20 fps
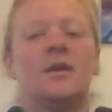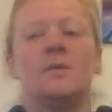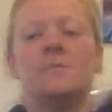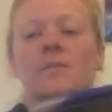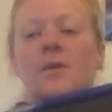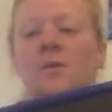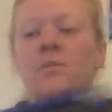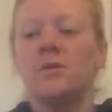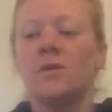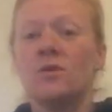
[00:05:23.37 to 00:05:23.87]

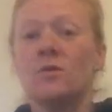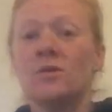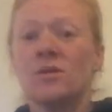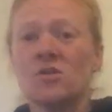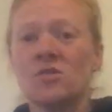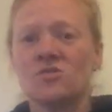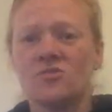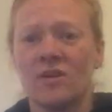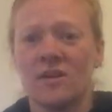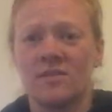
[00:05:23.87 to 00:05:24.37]
Maybe you
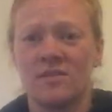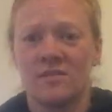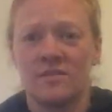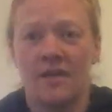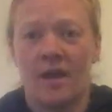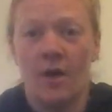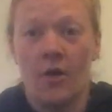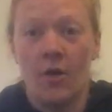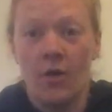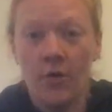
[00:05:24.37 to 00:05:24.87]
can try this
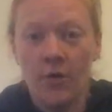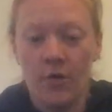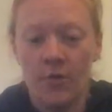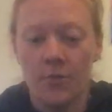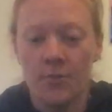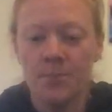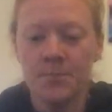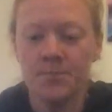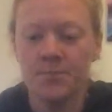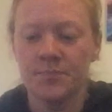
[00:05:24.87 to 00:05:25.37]
at
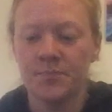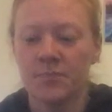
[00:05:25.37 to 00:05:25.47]
home,